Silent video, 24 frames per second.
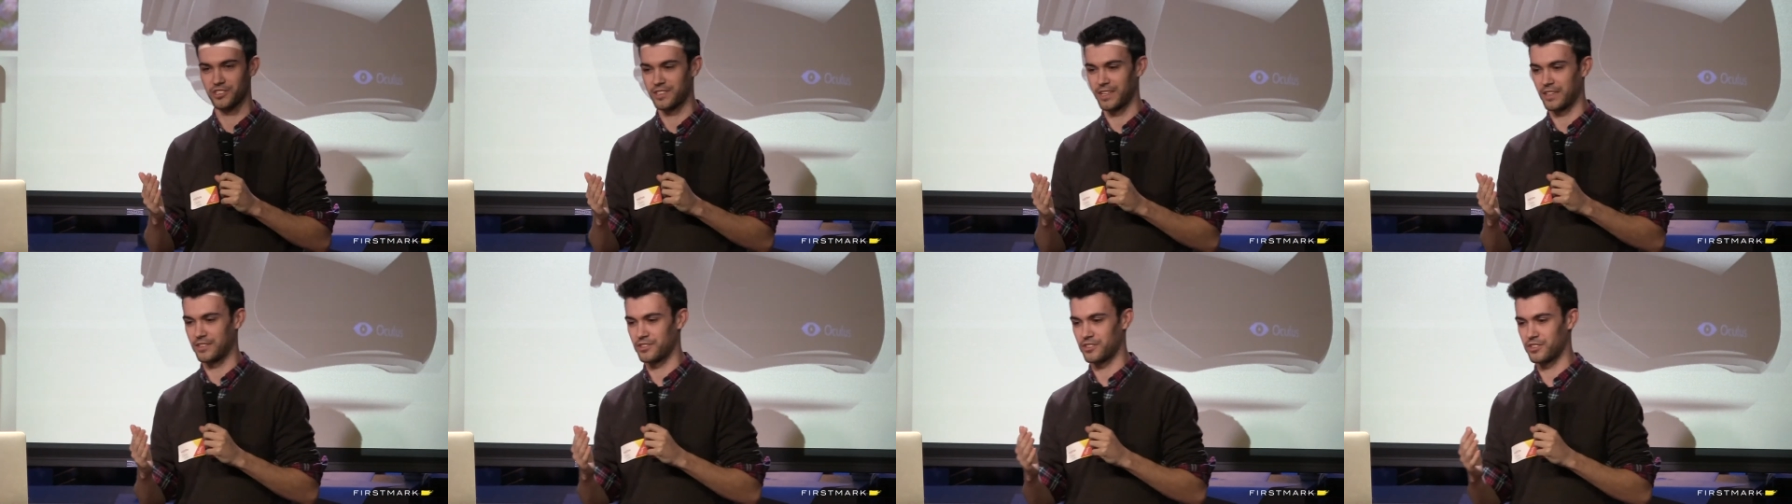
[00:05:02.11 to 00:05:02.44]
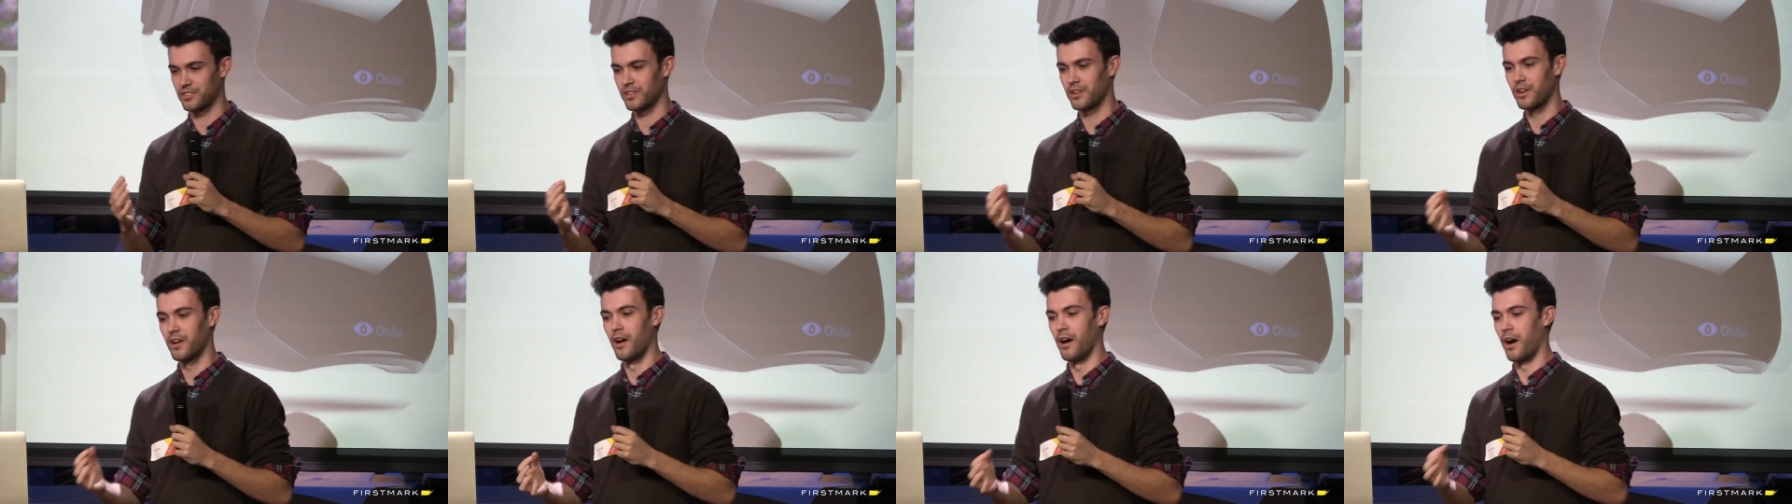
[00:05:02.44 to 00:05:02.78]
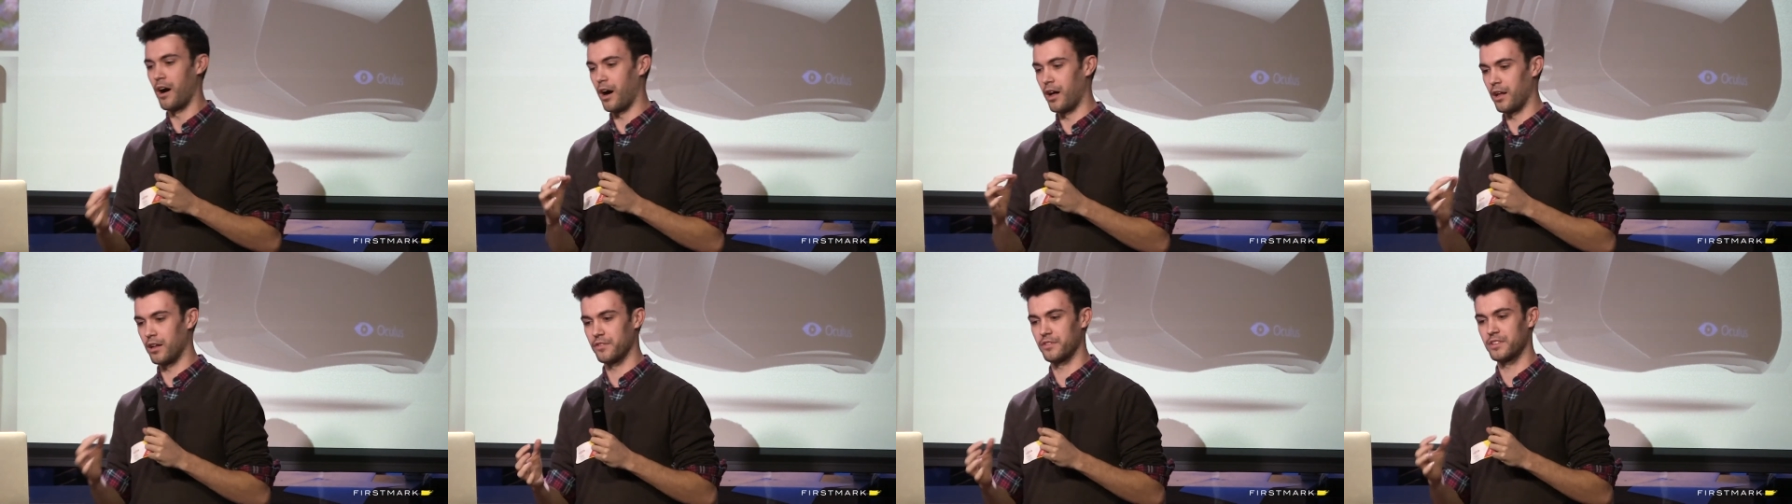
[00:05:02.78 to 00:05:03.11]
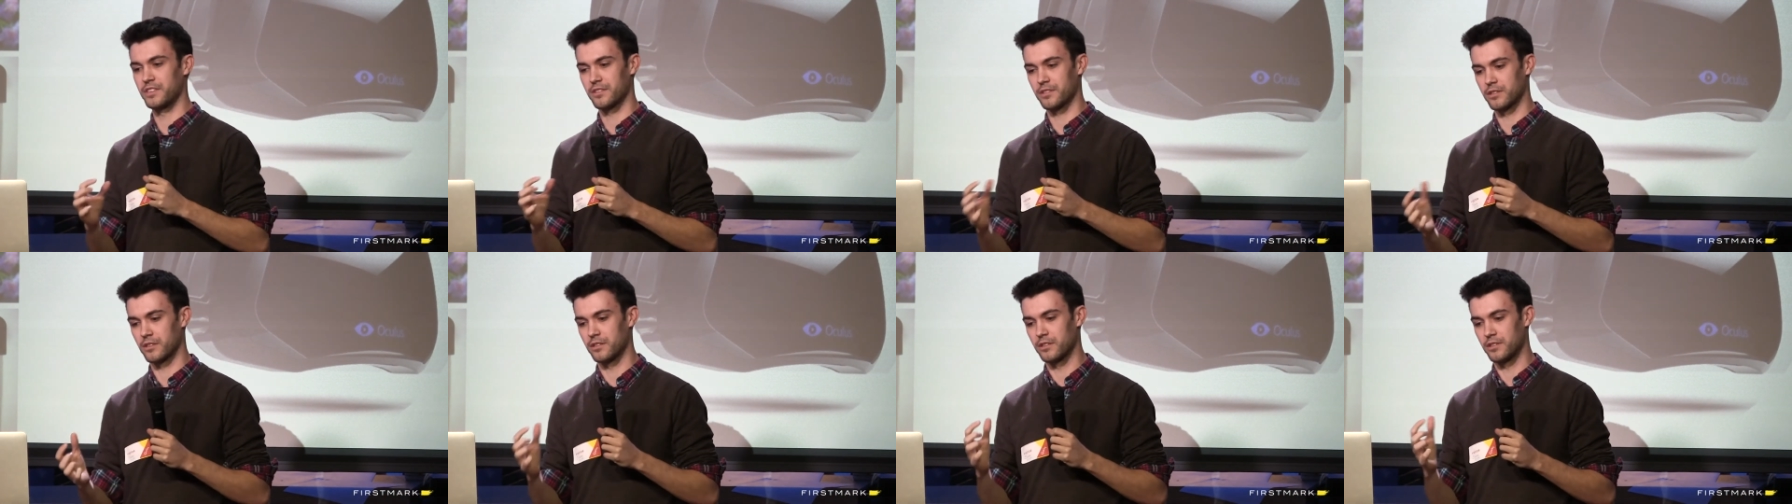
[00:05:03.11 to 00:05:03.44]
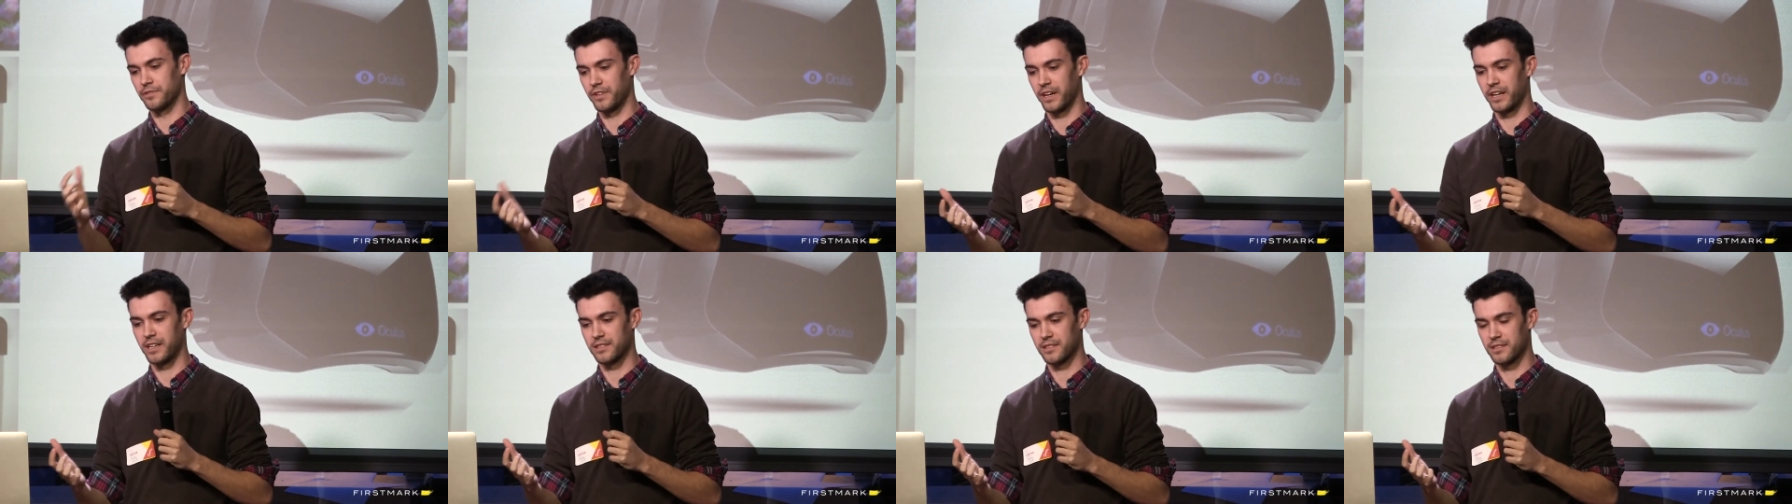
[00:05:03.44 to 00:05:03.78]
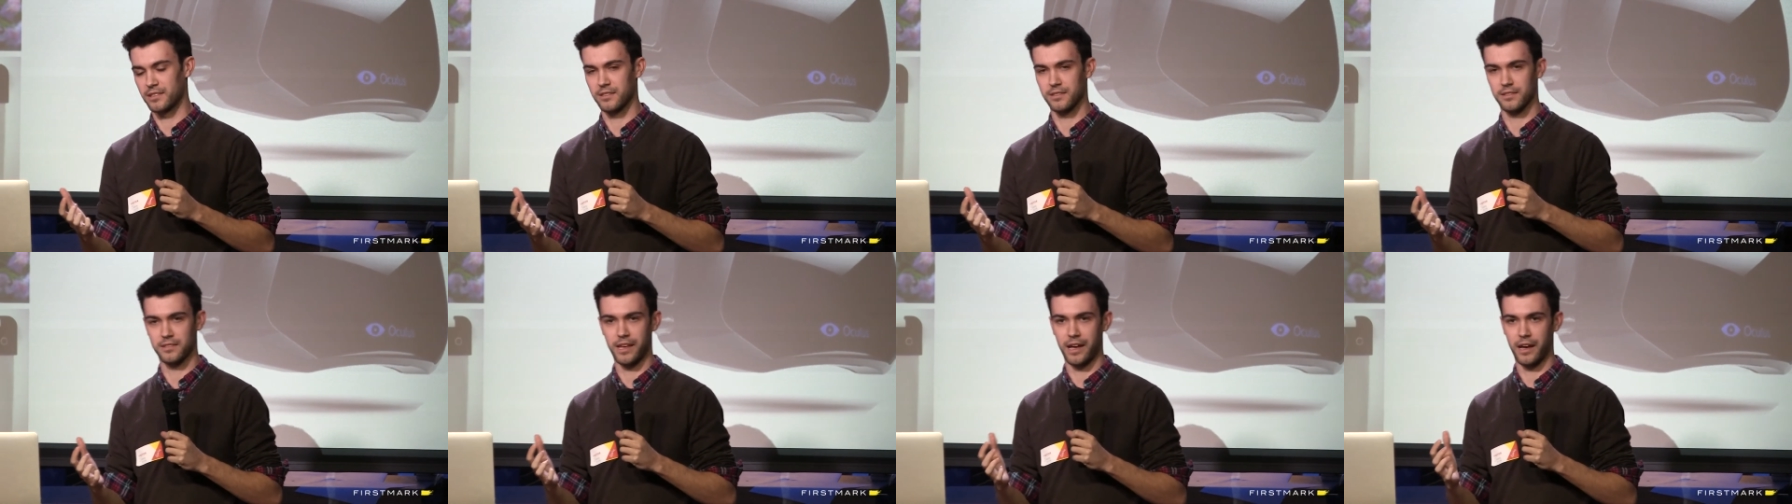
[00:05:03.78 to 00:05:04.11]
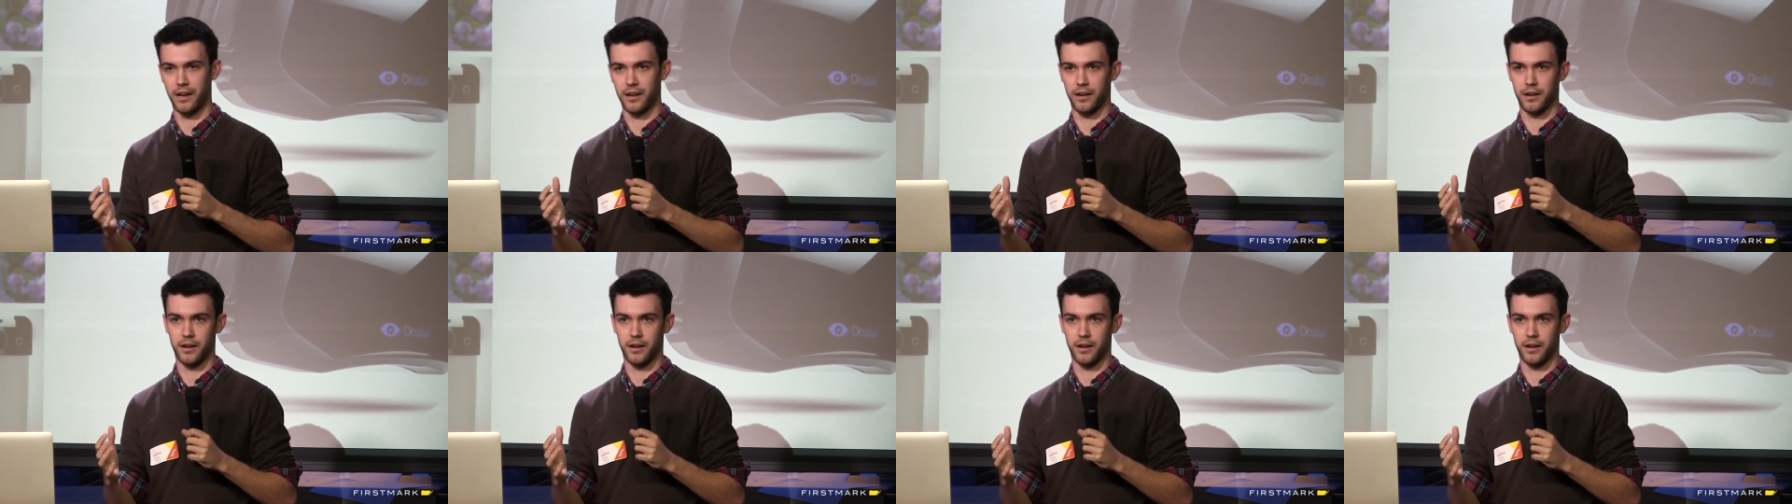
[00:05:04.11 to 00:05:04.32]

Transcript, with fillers: sensor, all of these little devices that